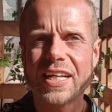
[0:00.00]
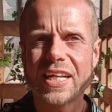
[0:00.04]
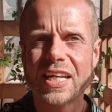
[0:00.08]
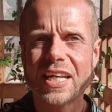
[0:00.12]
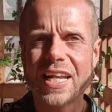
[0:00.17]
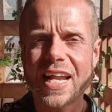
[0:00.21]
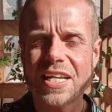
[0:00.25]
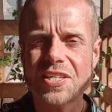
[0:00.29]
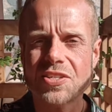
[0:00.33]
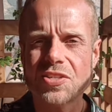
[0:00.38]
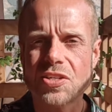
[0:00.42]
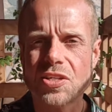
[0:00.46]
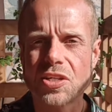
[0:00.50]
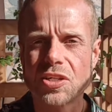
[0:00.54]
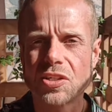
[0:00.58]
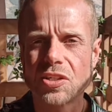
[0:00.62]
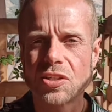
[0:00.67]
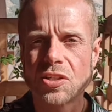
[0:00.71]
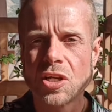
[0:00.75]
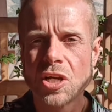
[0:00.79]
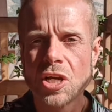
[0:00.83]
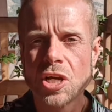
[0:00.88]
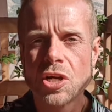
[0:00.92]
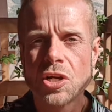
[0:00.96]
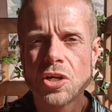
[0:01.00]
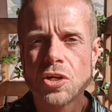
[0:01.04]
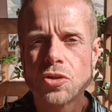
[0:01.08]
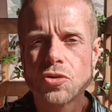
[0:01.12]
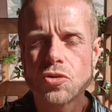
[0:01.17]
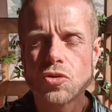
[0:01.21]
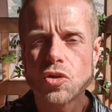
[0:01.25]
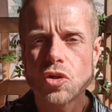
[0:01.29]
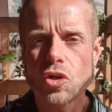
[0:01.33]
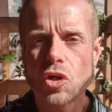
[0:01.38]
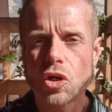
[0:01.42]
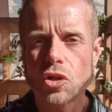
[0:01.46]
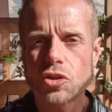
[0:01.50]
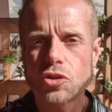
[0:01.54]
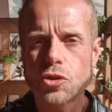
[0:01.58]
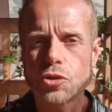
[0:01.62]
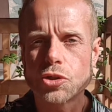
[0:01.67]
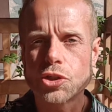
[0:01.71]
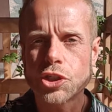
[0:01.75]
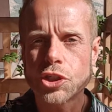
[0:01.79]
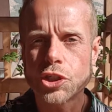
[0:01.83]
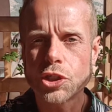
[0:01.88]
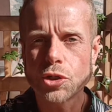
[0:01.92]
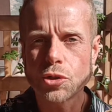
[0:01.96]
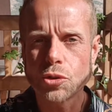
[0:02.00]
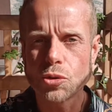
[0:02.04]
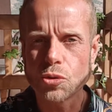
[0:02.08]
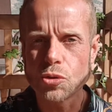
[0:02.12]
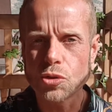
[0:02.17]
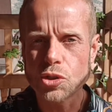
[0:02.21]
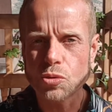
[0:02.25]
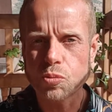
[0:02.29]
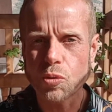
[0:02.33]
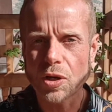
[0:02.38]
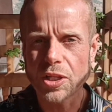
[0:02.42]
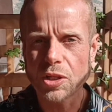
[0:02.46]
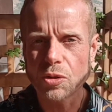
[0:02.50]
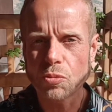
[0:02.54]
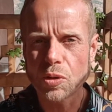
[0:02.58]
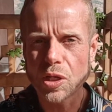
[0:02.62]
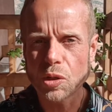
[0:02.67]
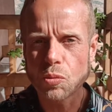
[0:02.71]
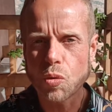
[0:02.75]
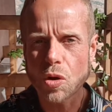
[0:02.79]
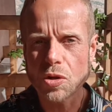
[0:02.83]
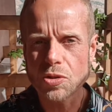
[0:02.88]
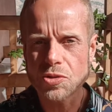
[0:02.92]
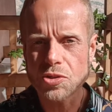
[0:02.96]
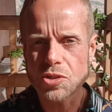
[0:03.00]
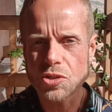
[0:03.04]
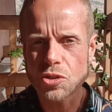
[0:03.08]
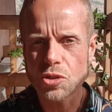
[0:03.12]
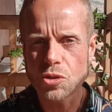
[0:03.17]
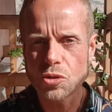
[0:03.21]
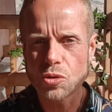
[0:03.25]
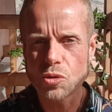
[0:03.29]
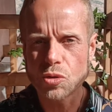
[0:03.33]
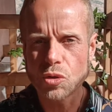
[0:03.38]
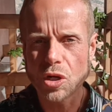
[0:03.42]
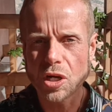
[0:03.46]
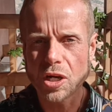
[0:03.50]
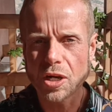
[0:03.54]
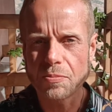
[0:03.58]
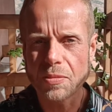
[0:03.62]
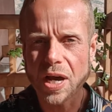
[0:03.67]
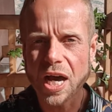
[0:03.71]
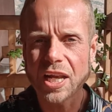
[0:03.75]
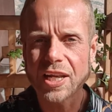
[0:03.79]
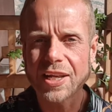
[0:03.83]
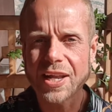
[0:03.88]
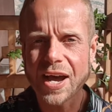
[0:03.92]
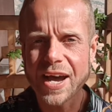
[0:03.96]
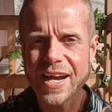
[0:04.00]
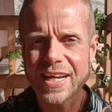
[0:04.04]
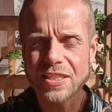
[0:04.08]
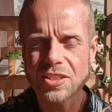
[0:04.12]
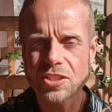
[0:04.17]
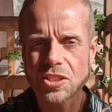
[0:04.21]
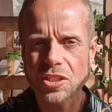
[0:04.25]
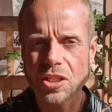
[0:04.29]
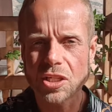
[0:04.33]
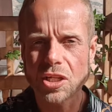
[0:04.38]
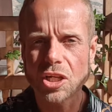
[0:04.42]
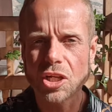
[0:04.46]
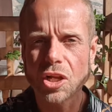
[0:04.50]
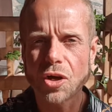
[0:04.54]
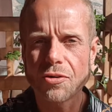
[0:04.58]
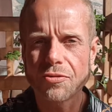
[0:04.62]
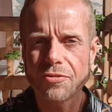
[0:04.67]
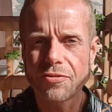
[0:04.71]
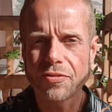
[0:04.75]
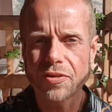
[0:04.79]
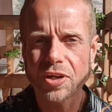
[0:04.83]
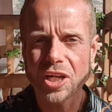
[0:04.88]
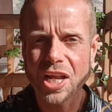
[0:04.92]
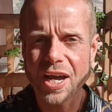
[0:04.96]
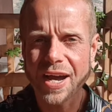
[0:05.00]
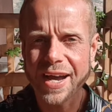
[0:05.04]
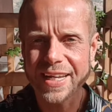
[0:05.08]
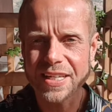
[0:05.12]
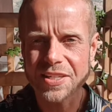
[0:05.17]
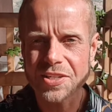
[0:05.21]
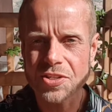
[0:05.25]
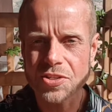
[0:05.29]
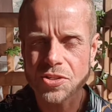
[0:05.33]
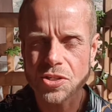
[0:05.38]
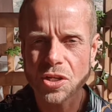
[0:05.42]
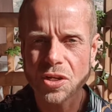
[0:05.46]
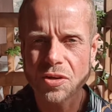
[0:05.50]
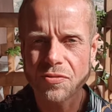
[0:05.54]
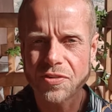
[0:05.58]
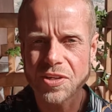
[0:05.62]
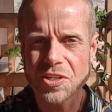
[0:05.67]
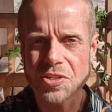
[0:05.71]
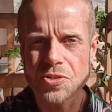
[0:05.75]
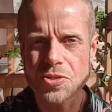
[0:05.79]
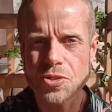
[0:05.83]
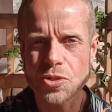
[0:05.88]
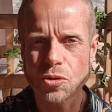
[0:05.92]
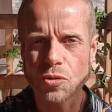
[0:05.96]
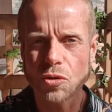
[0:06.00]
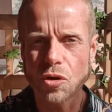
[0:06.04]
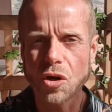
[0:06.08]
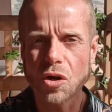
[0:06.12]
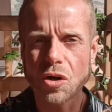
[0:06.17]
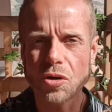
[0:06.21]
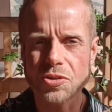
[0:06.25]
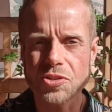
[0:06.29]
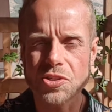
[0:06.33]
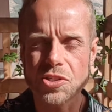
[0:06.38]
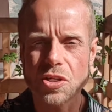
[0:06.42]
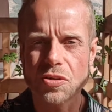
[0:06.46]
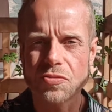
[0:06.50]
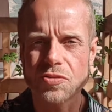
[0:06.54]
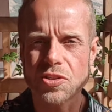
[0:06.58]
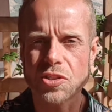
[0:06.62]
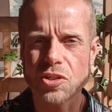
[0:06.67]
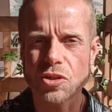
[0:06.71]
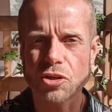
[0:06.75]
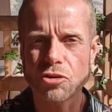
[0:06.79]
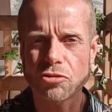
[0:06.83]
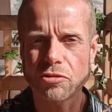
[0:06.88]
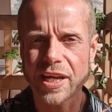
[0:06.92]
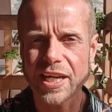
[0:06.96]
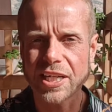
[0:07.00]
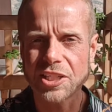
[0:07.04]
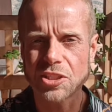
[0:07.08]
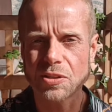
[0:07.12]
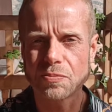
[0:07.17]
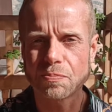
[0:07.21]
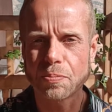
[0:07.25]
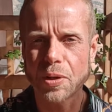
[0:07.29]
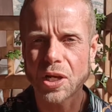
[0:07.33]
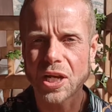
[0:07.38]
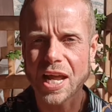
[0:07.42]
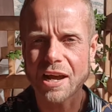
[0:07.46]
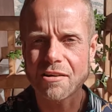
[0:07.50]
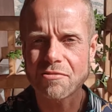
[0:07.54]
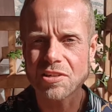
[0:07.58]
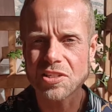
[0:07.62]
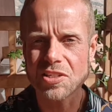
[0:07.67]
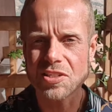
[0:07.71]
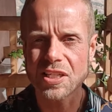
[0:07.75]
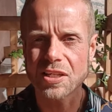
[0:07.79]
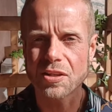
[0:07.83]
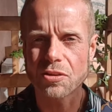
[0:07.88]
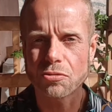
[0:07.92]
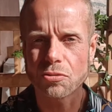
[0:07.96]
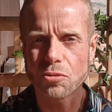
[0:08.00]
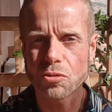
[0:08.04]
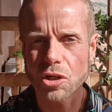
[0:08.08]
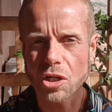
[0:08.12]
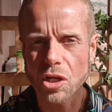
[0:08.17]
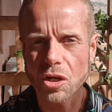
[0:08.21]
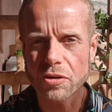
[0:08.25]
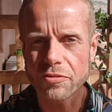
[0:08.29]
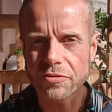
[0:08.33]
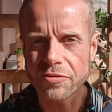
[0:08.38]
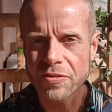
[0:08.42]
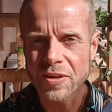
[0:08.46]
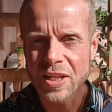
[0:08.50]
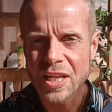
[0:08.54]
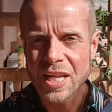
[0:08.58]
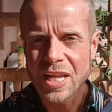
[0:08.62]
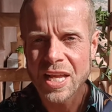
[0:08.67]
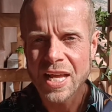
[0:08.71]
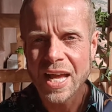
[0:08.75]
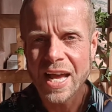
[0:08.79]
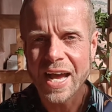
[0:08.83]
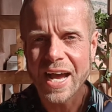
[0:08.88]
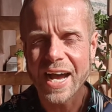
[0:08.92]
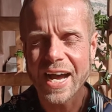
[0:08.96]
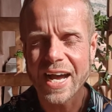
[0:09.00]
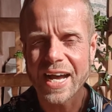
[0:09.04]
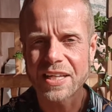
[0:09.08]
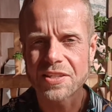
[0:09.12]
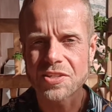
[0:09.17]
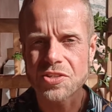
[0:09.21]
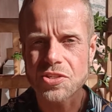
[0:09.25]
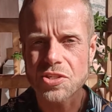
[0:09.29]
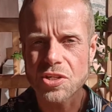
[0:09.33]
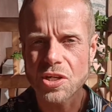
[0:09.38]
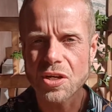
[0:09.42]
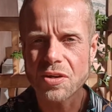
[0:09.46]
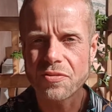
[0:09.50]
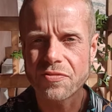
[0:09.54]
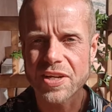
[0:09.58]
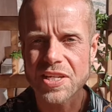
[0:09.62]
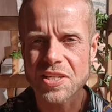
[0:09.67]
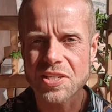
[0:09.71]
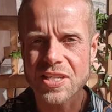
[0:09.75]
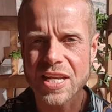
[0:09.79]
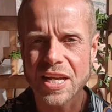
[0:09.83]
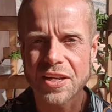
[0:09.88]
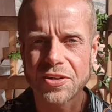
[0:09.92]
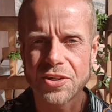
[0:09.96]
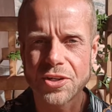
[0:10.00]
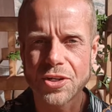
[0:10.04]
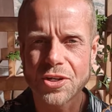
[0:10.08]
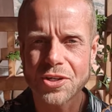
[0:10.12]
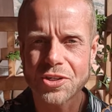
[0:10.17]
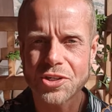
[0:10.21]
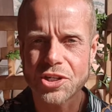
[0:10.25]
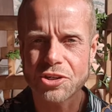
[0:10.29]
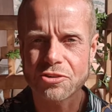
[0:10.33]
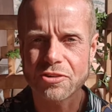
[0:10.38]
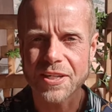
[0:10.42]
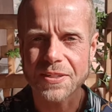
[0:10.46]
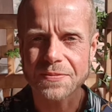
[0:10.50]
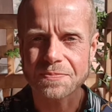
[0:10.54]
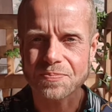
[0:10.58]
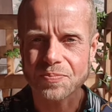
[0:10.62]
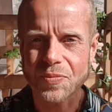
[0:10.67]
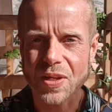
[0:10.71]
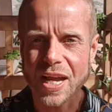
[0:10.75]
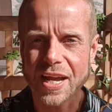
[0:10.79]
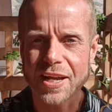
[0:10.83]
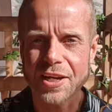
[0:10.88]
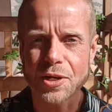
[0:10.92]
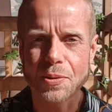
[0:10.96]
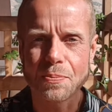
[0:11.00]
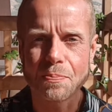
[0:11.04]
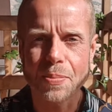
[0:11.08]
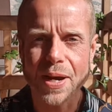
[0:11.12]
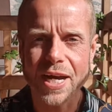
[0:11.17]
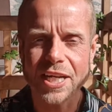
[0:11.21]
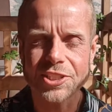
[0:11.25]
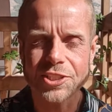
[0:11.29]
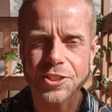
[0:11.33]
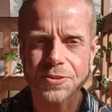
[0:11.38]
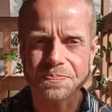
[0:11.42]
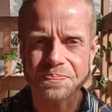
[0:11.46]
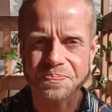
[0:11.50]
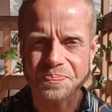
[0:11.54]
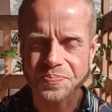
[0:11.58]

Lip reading: lesson to choose whether we want to align to the love, light, service to all, service to creation polarity through love and service and nurturing and compassion,